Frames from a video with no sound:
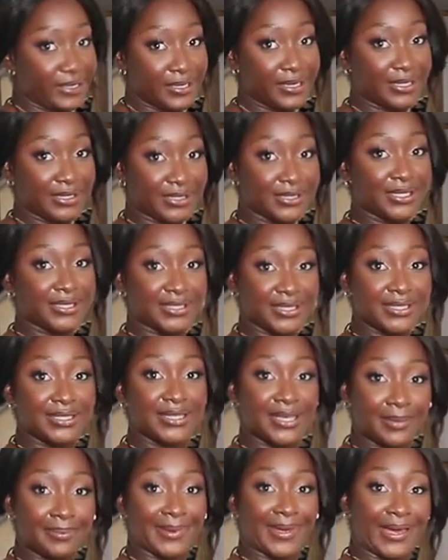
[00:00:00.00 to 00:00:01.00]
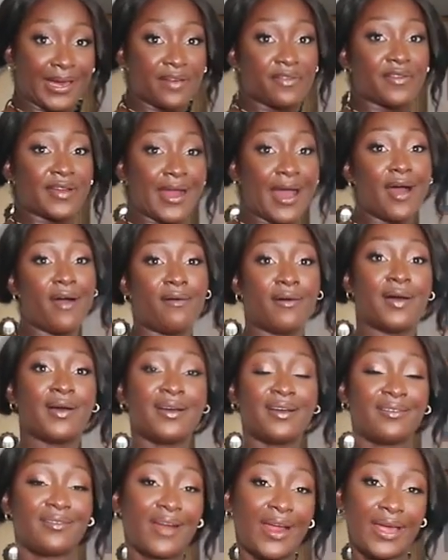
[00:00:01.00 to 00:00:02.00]
let's, let's just keep it here for now,
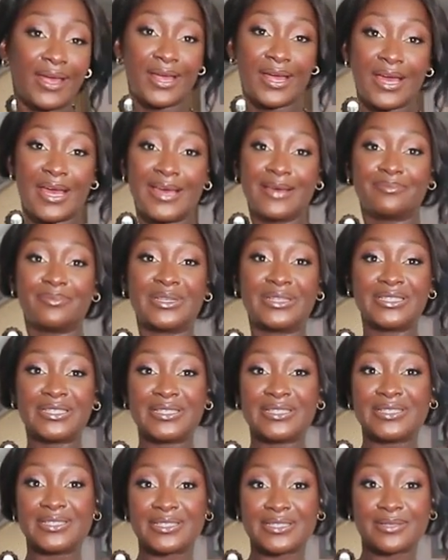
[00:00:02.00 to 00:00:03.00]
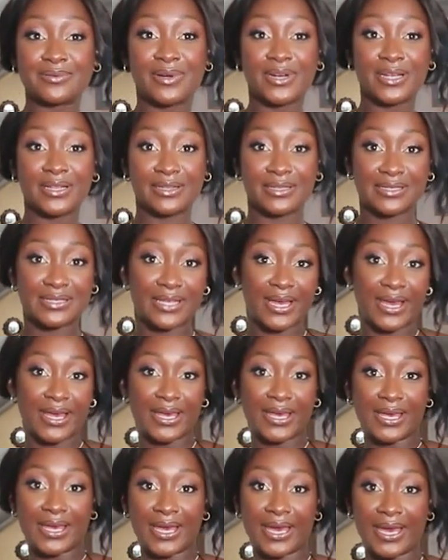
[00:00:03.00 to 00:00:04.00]
all right? But this is just what it looks
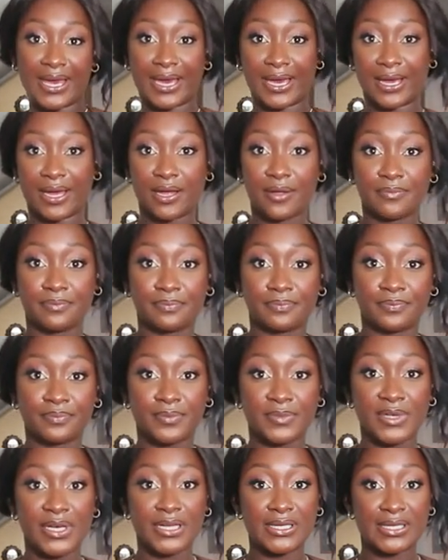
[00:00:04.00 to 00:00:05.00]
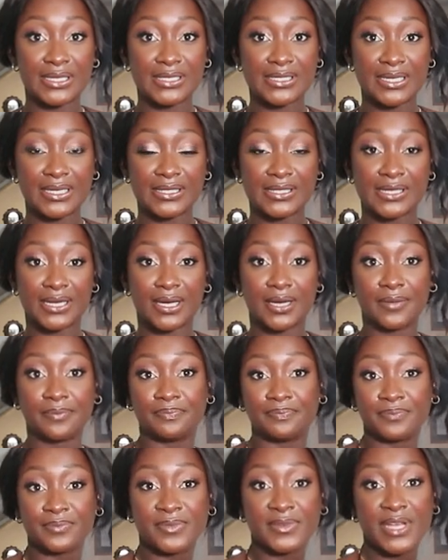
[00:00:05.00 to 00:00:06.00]
like here in the center
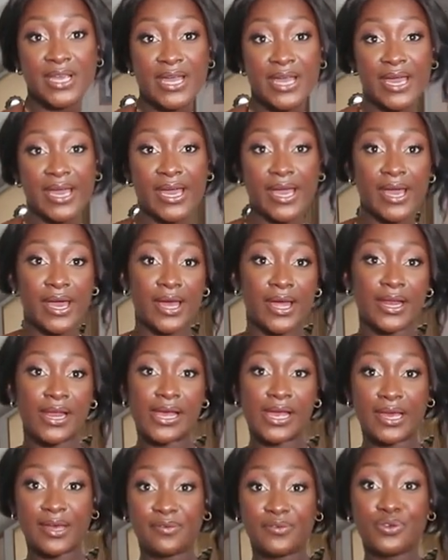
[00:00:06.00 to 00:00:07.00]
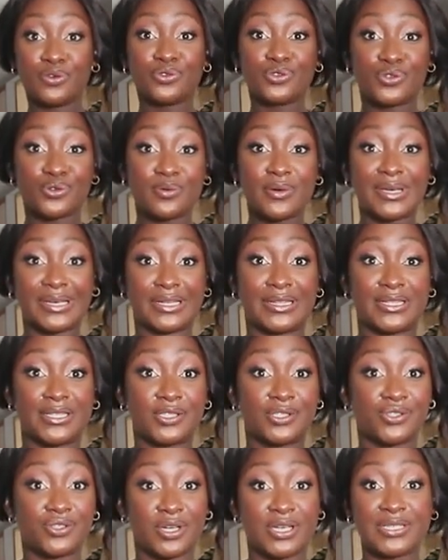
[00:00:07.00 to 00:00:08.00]
and if you do get
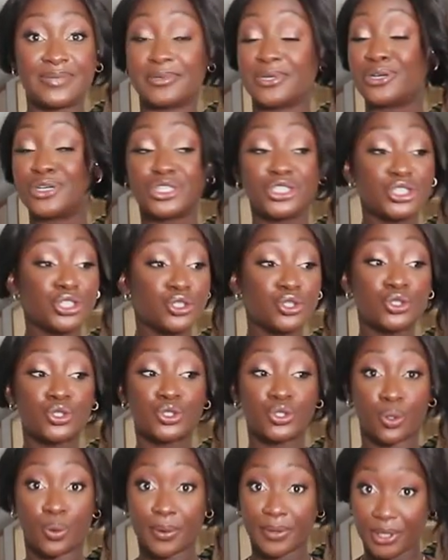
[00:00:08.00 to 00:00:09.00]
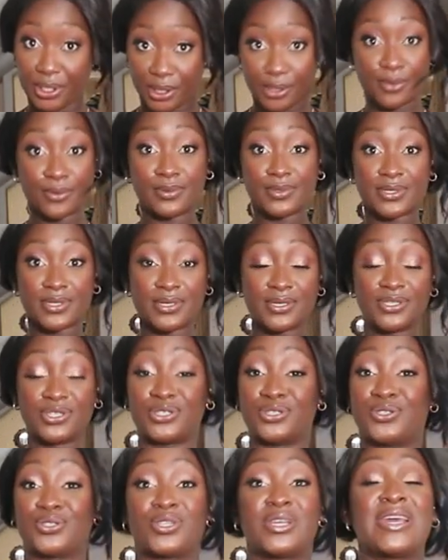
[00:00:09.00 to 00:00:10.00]
this dress, because she's so cute,
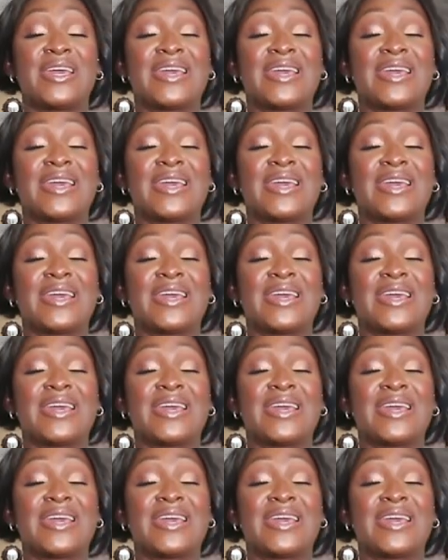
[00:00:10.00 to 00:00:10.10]
she's